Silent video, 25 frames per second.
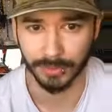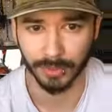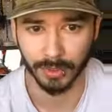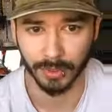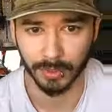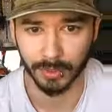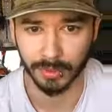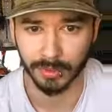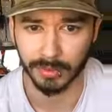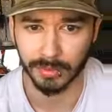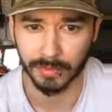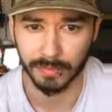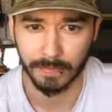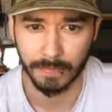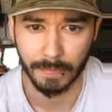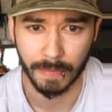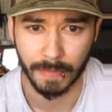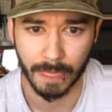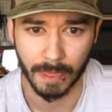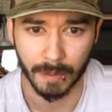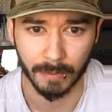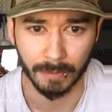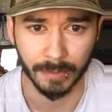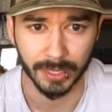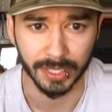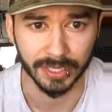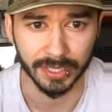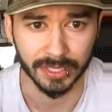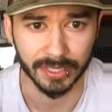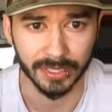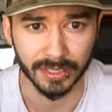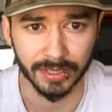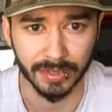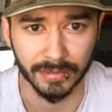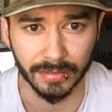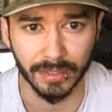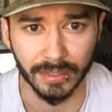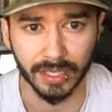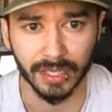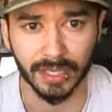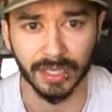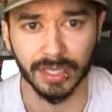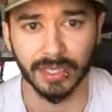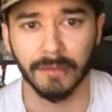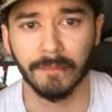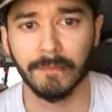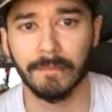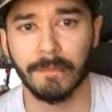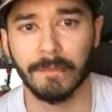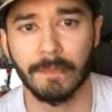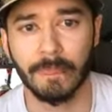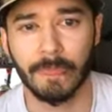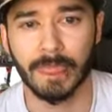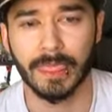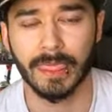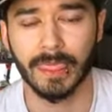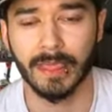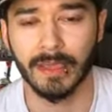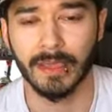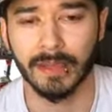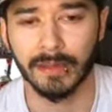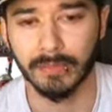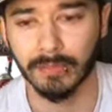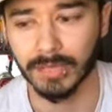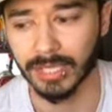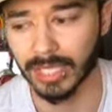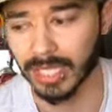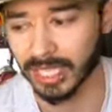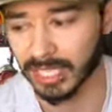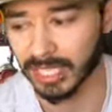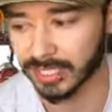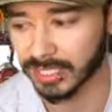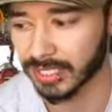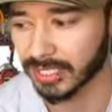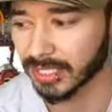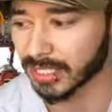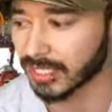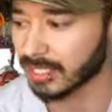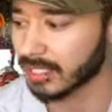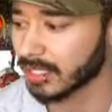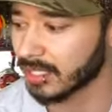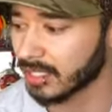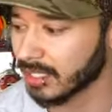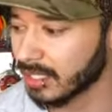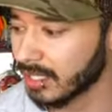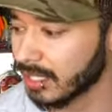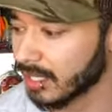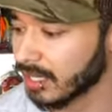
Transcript: throw a piece of plastic